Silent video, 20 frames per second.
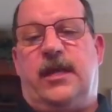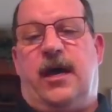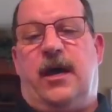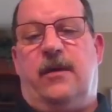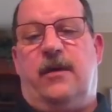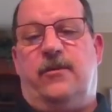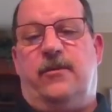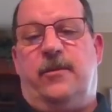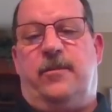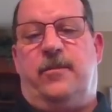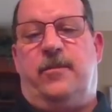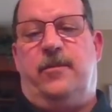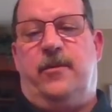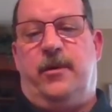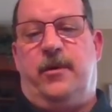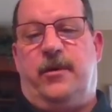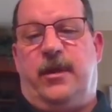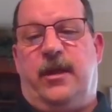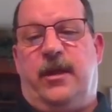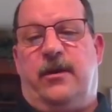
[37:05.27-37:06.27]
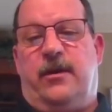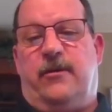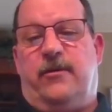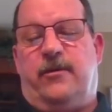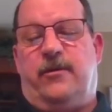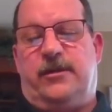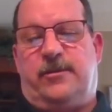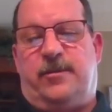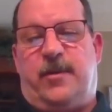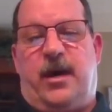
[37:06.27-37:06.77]
side would get a
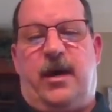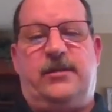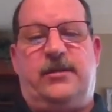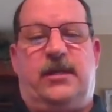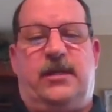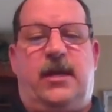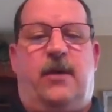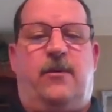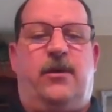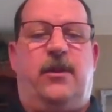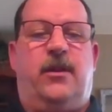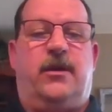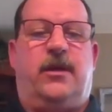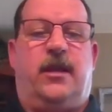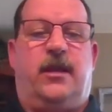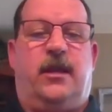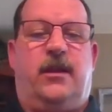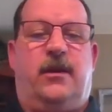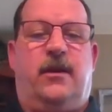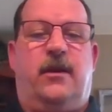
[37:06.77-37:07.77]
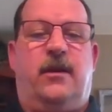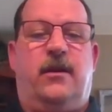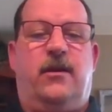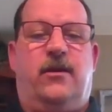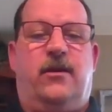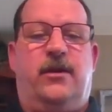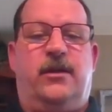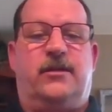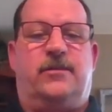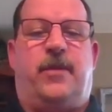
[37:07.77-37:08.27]
response. And now we're looking at,
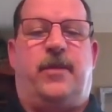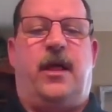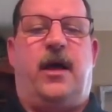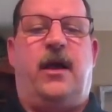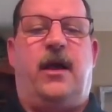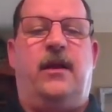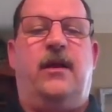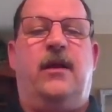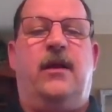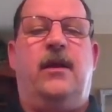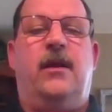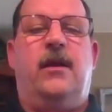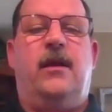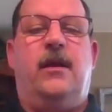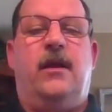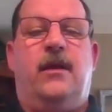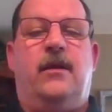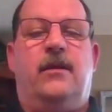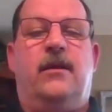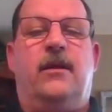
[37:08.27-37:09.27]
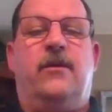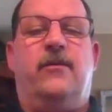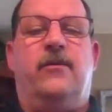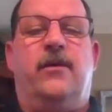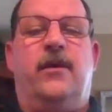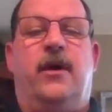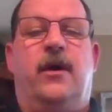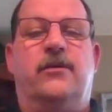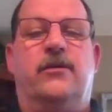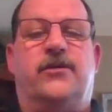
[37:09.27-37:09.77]
on this plot,
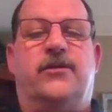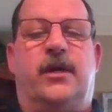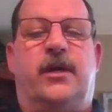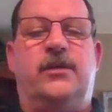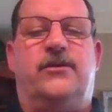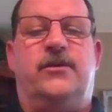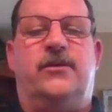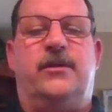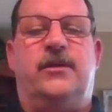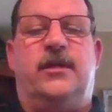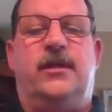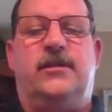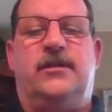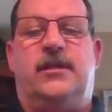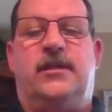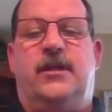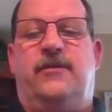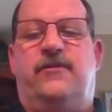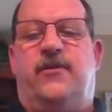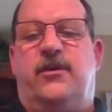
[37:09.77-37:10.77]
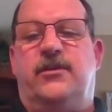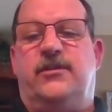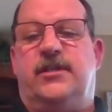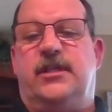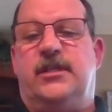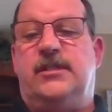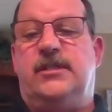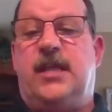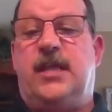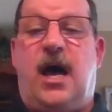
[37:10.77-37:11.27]
tracer intensity
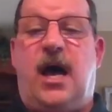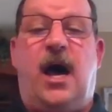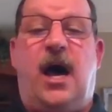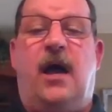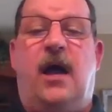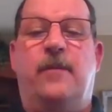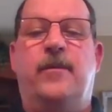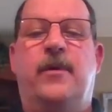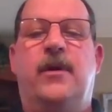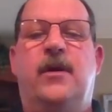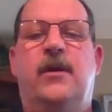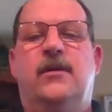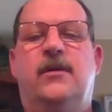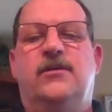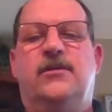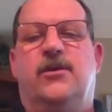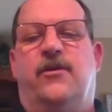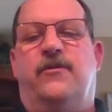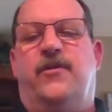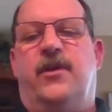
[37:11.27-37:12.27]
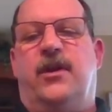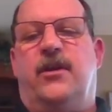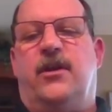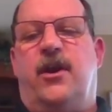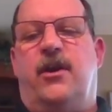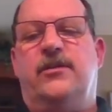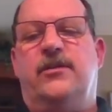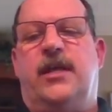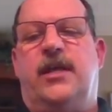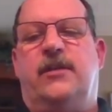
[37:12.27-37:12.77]
versus time. So if it
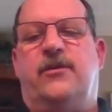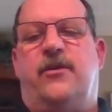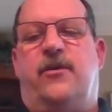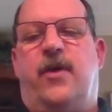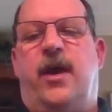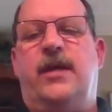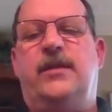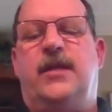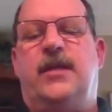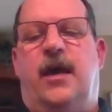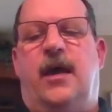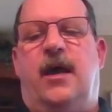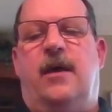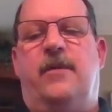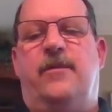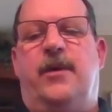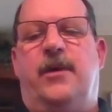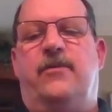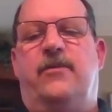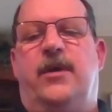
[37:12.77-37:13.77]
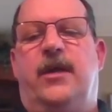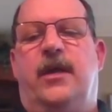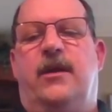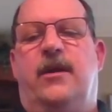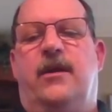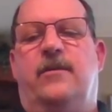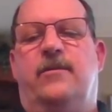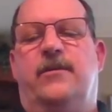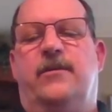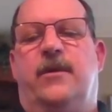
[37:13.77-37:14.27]
occurs at the right time and we
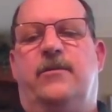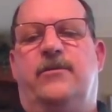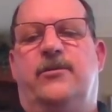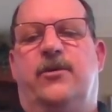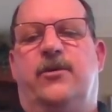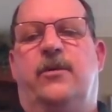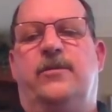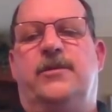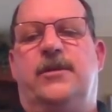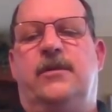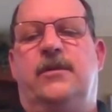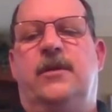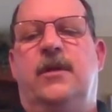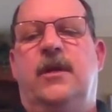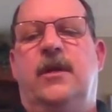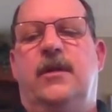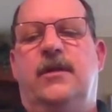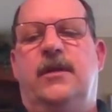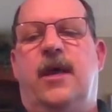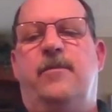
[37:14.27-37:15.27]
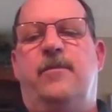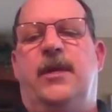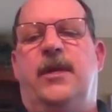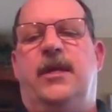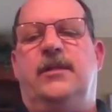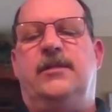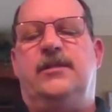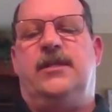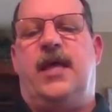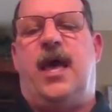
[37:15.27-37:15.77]
get an absorption, that
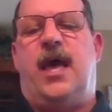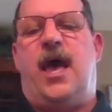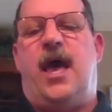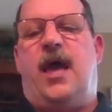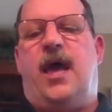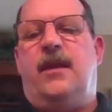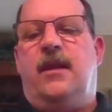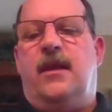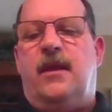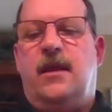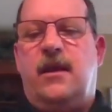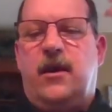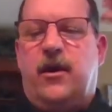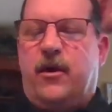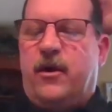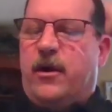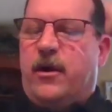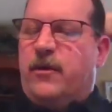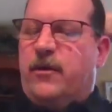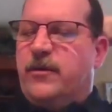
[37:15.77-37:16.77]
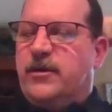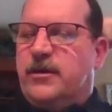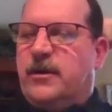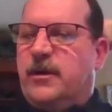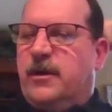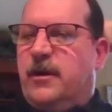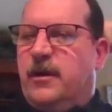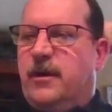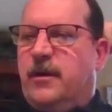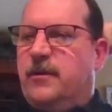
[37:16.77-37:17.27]
means that, or
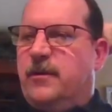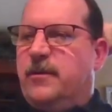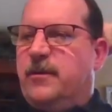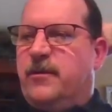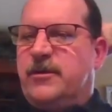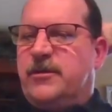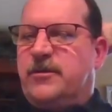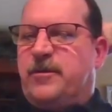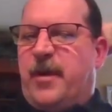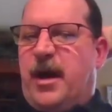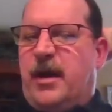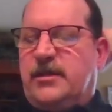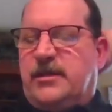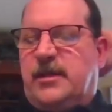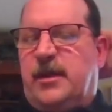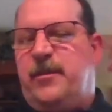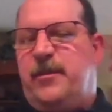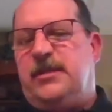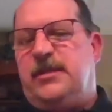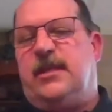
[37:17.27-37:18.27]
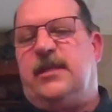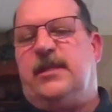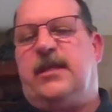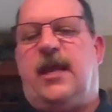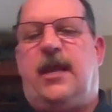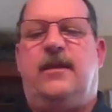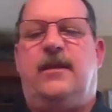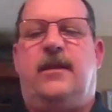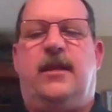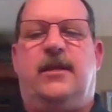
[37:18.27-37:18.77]
a response, that means that
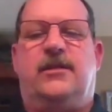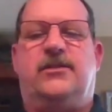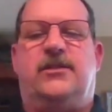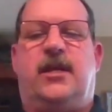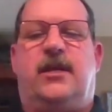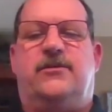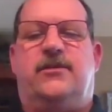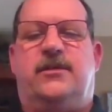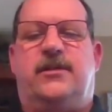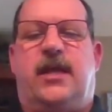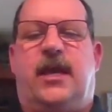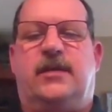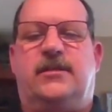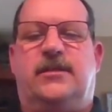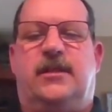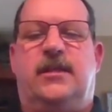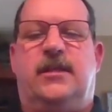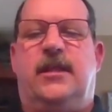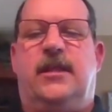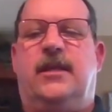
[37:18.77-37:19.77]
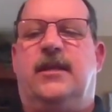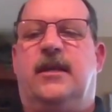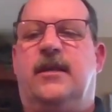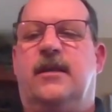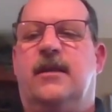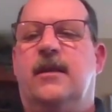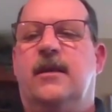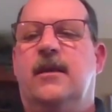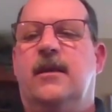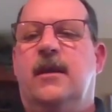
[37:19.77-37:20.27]
that exchanger is actually
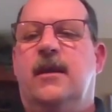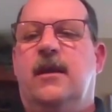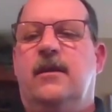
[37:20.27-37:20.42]
leaking.